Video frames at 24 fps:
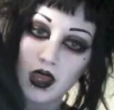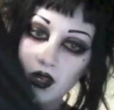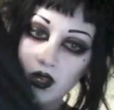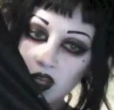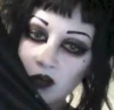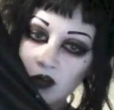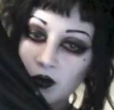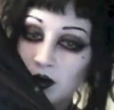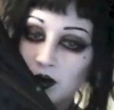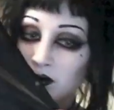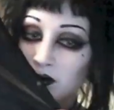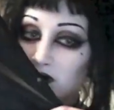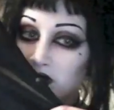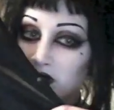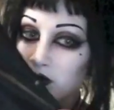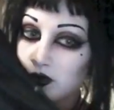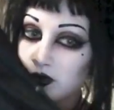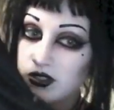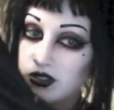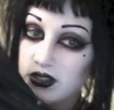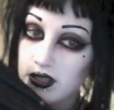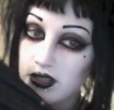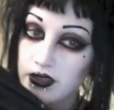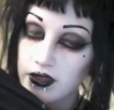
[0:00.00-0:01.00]
And I remember it
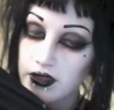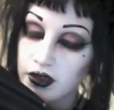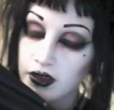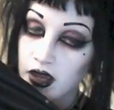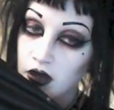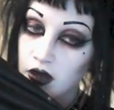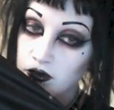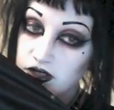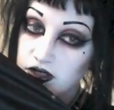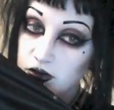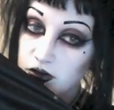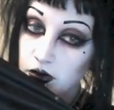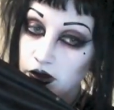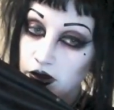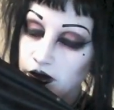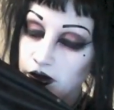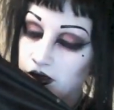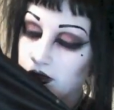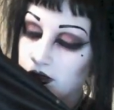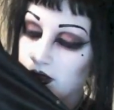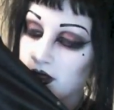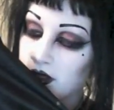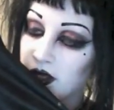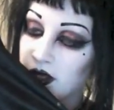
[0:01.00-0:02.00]
was the thing I was wearing
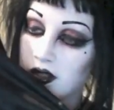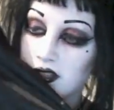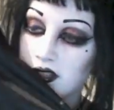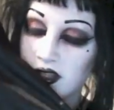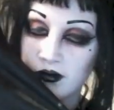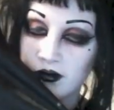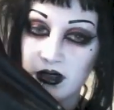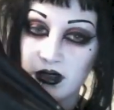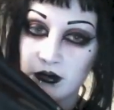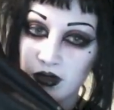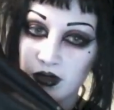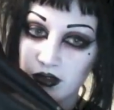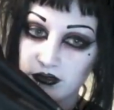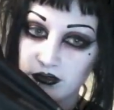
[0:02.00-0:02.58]
the night I met my